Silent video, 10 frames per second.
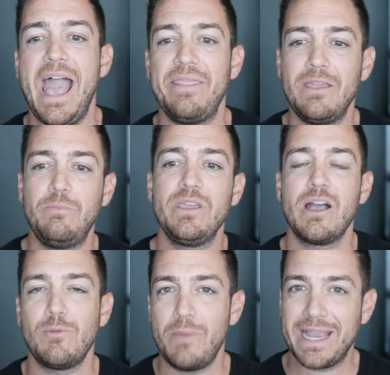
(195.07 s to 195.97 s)
and then
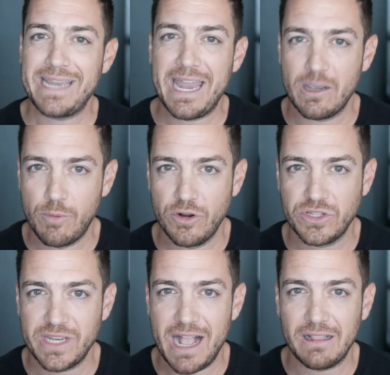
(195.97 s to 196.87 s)
become a magnetic
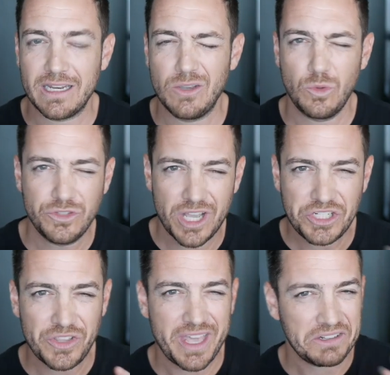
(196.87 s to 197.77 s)
personality. We'll
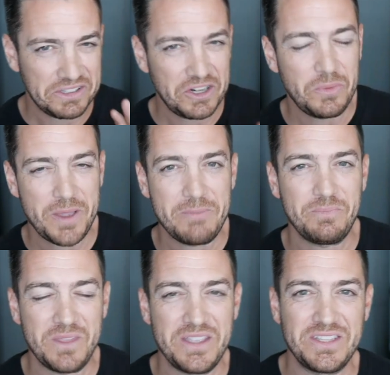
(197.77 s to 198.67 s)
touch on that a little
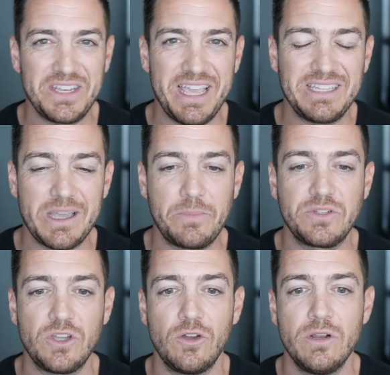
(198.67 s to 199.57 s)
bit in today's
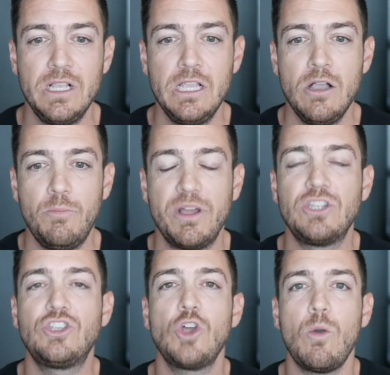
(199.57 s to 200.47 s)
episode,
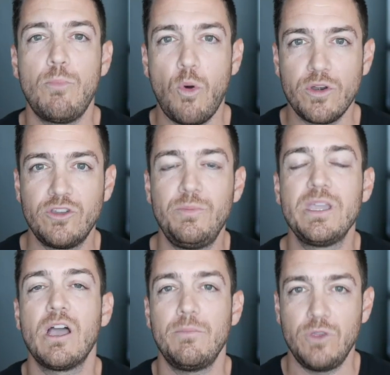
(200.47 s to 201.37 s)
but so important to
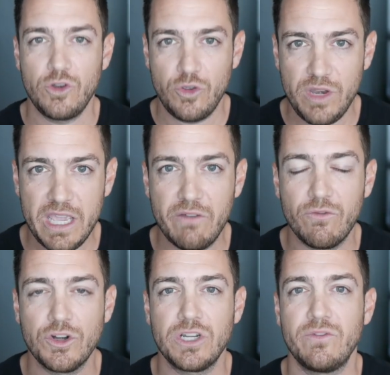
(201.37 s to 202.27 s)
become your unique
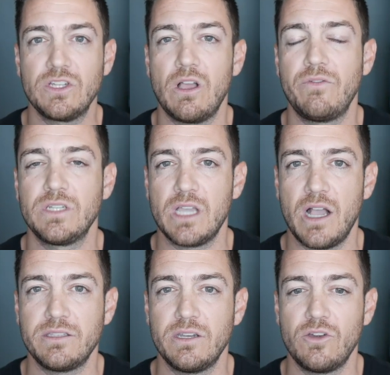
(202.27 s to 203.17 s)
version of yourself as a
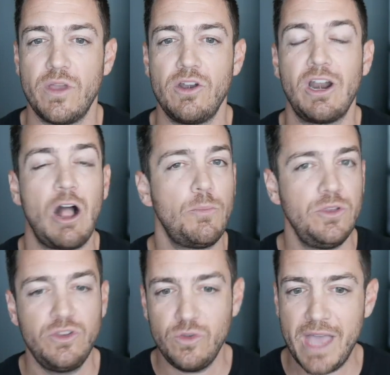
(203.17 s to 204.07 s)
content creator. It'll help
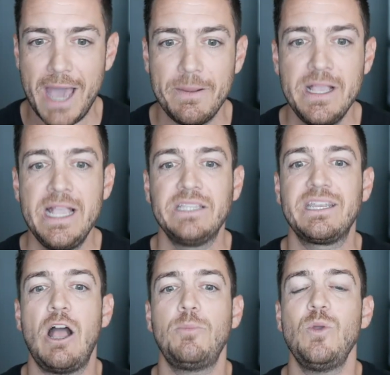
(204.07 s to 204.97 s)
you do that. It's
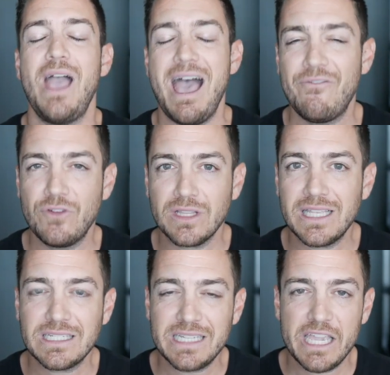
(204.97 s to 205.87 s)
going to help you
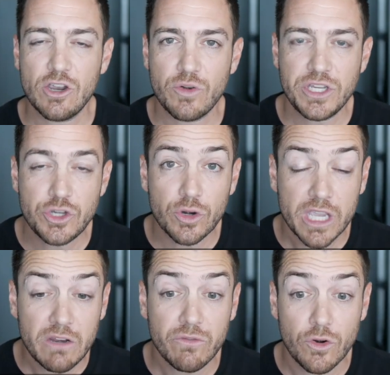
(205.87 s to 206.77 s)
effortlessly increase your
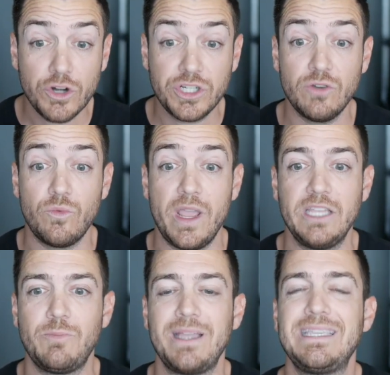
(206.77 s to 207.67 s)
conversion
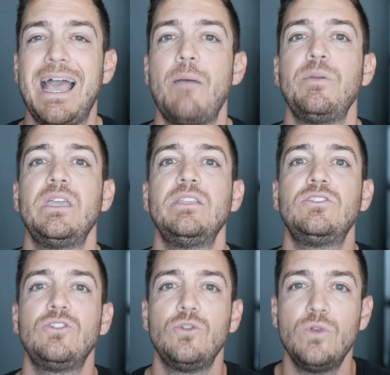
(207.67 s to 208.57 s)
rates by tapping
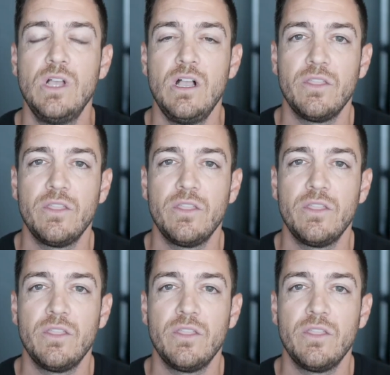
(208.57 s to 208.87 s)
into